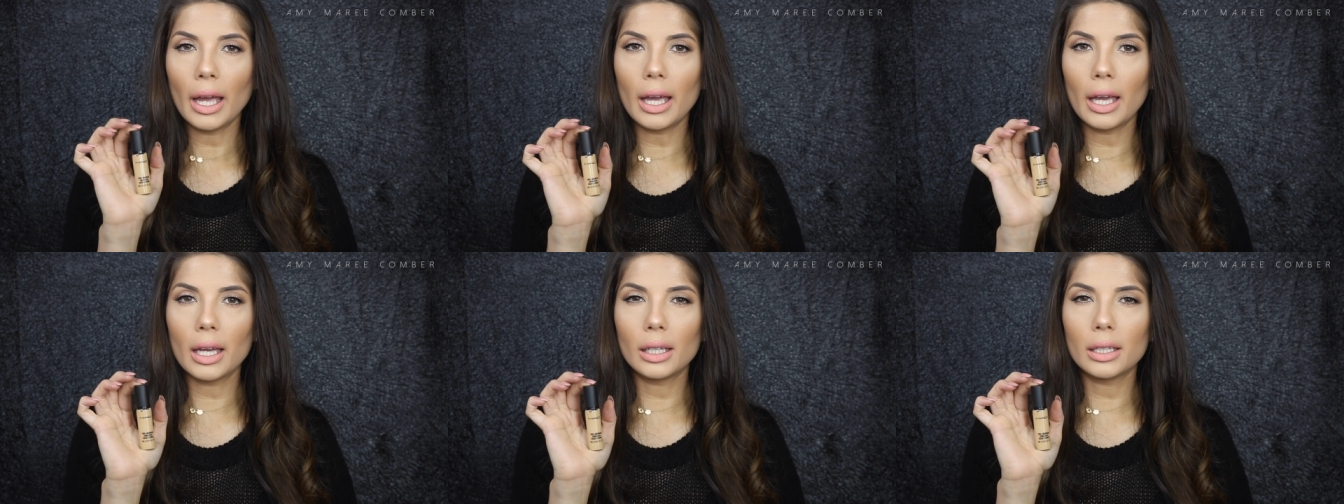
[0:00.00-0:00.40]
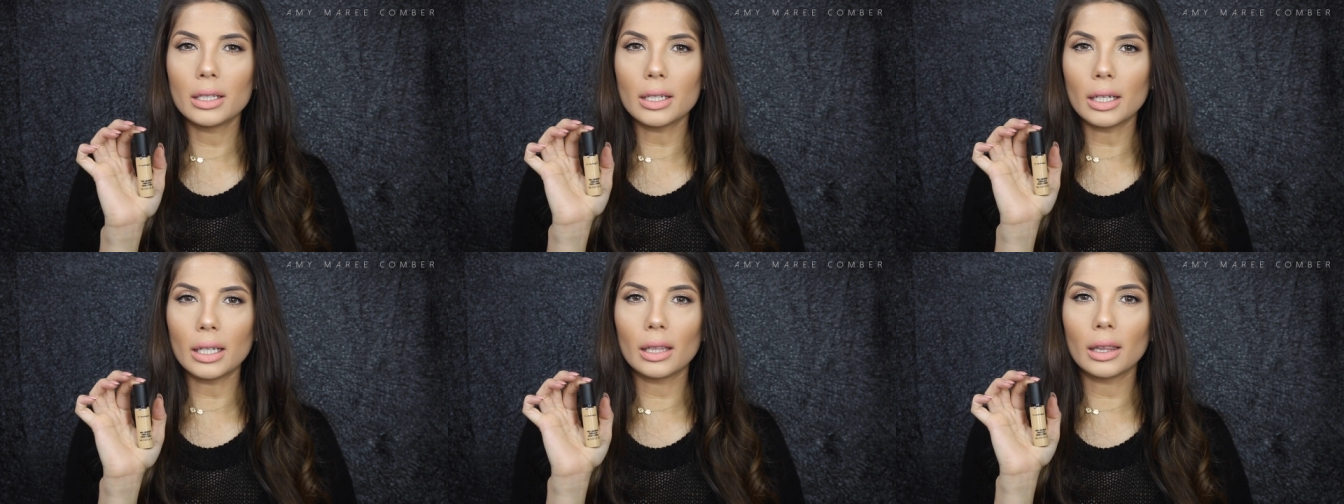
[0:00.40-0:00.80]

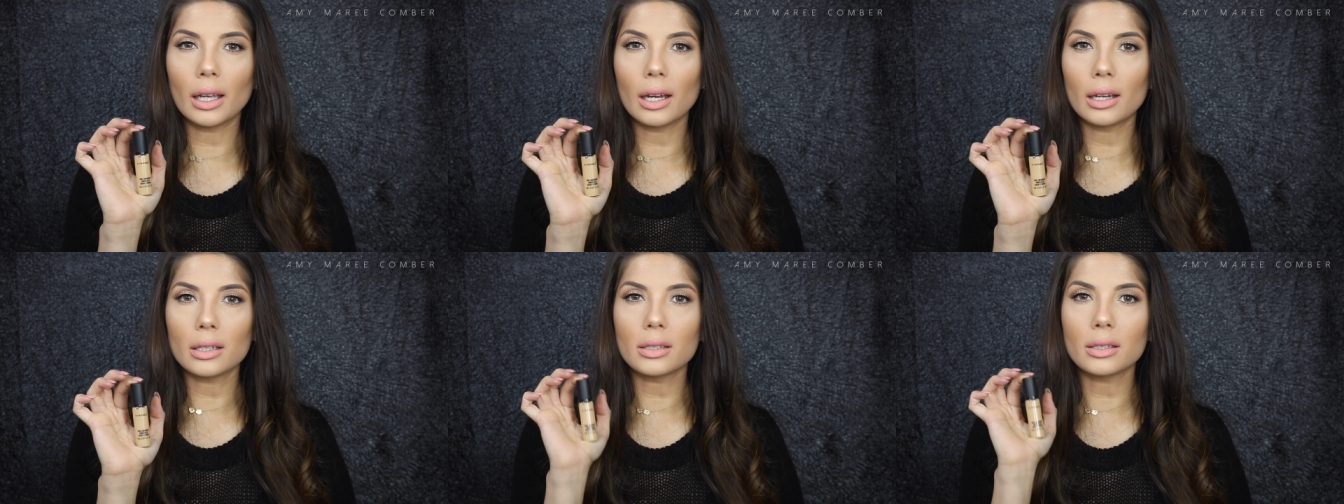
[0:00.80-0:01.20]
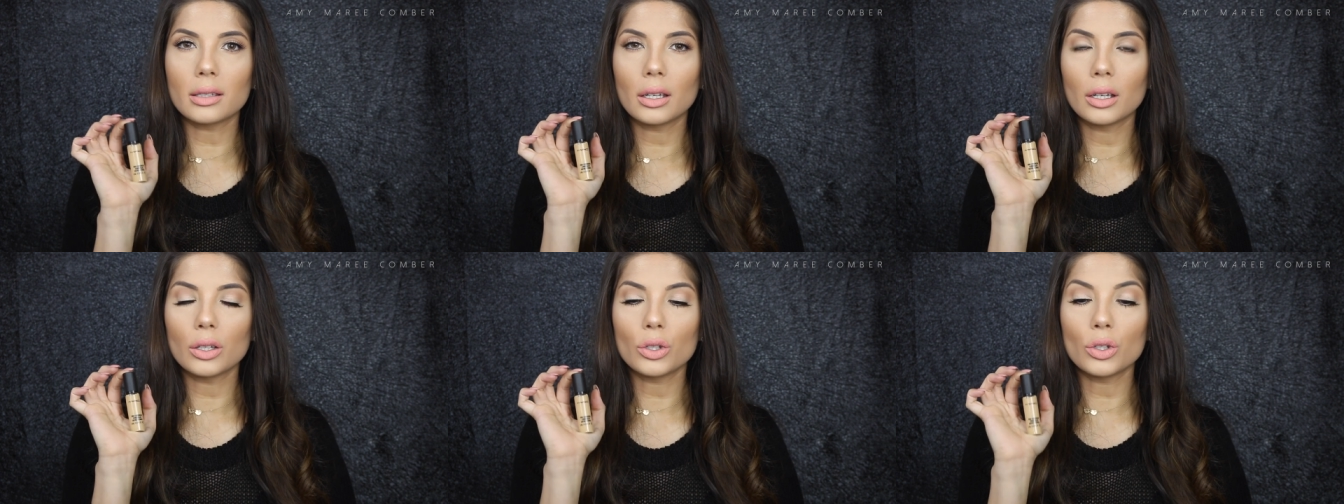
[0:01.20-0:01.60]
and it
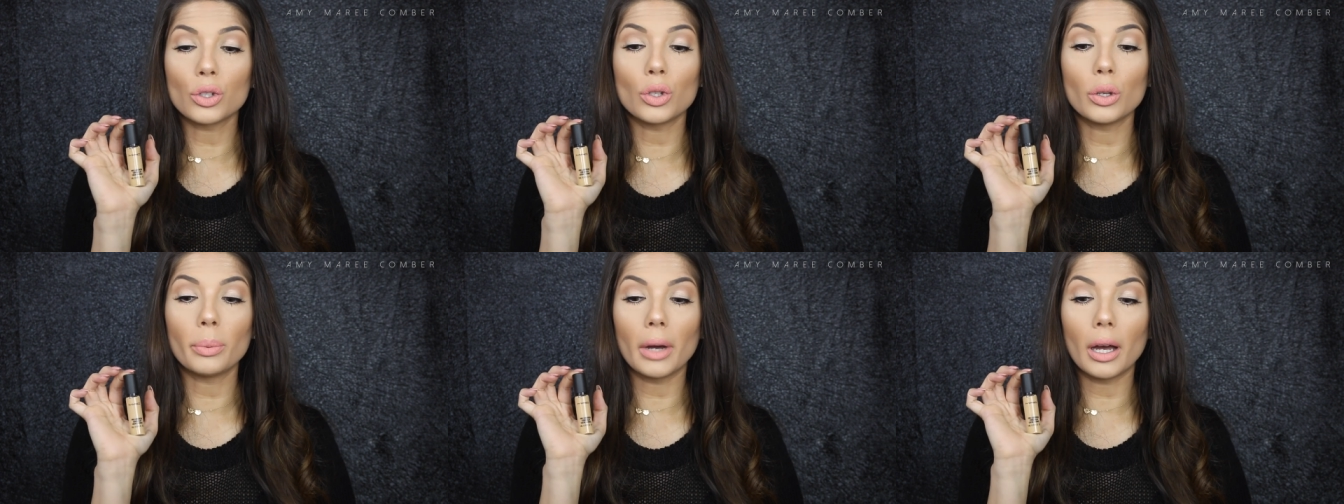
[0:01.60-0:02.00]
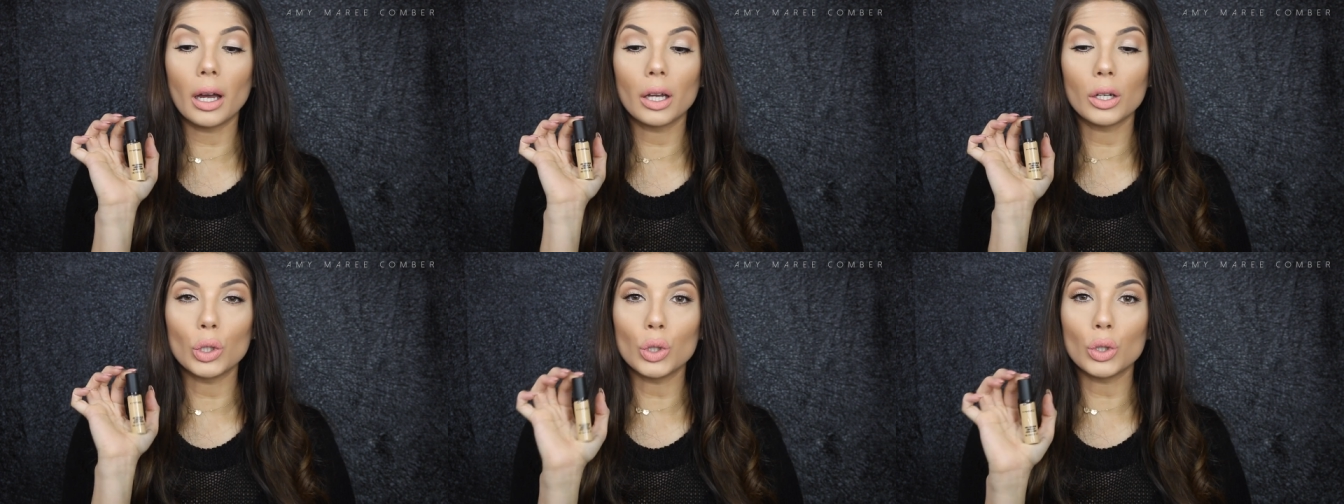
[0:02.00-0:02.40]
lasts
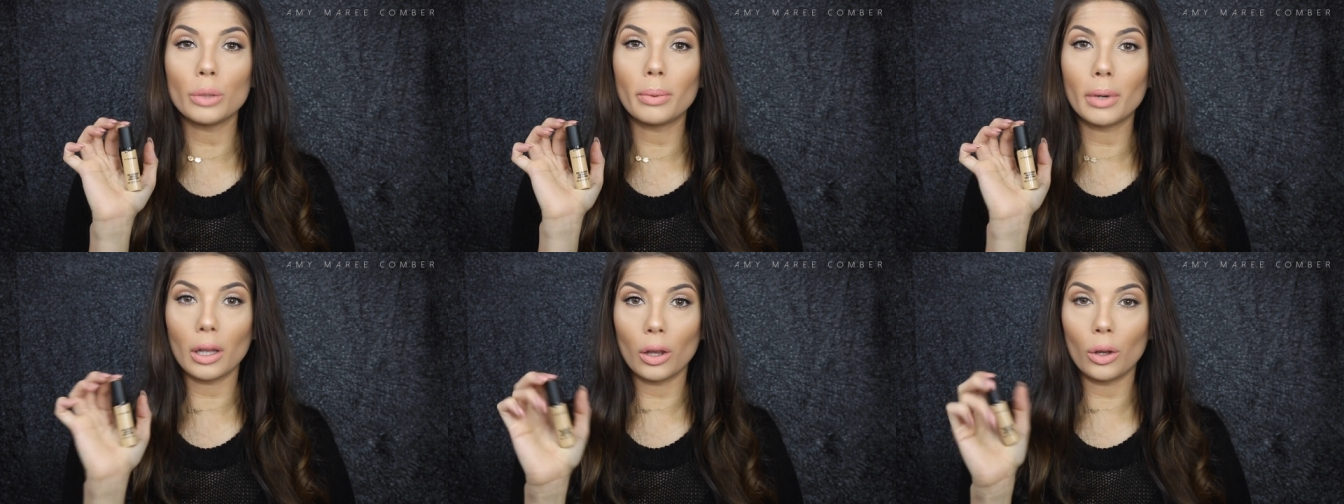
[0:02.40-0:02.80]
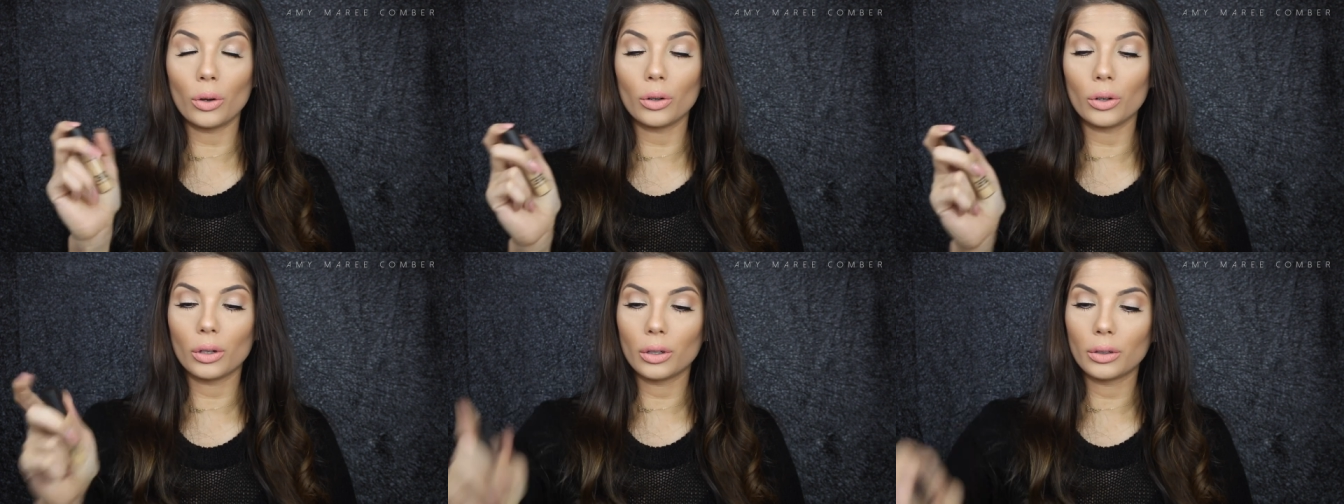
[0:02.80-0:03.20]
super duper
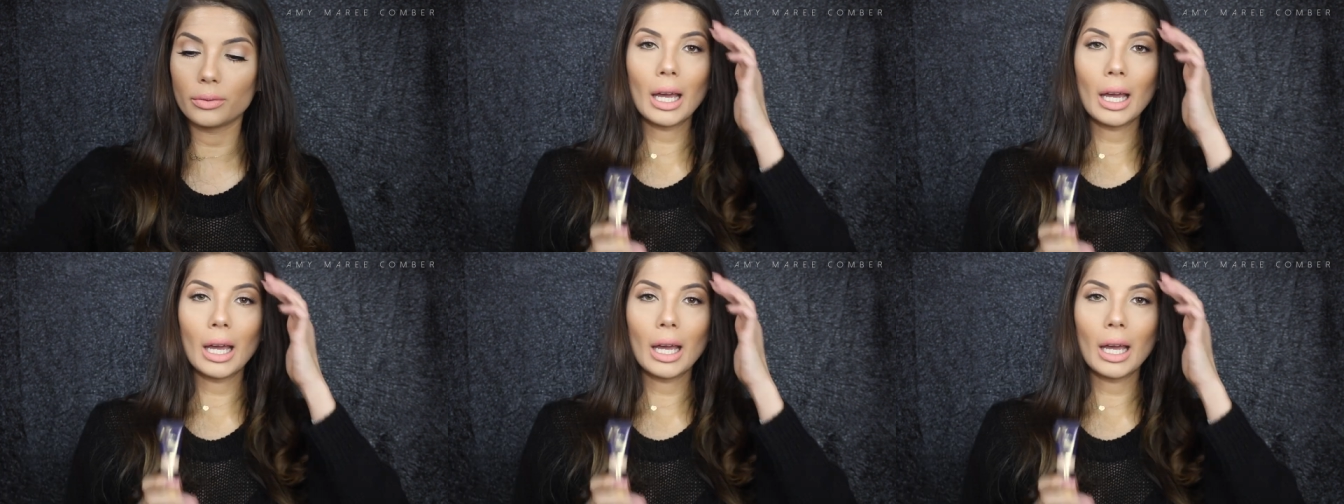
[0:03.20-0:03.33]
long.